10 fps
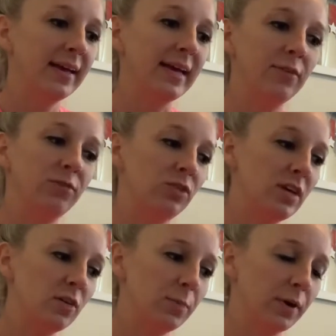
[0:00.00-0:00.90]
If
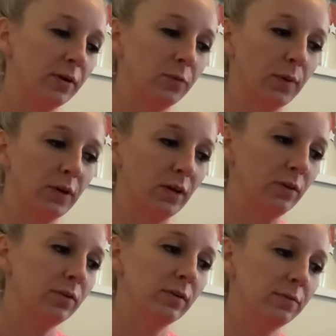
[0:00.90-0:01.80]
cheeseburgers were
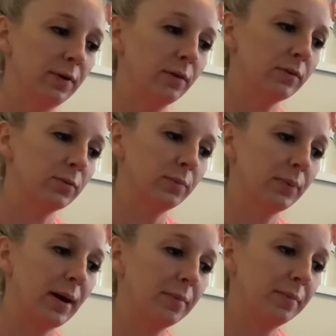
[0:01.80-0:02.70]
cute, folks would
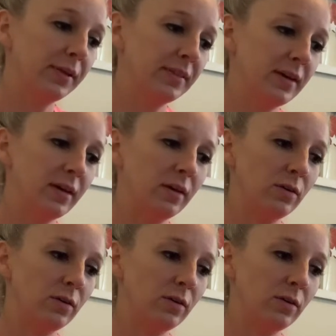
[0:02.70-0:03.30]
probably think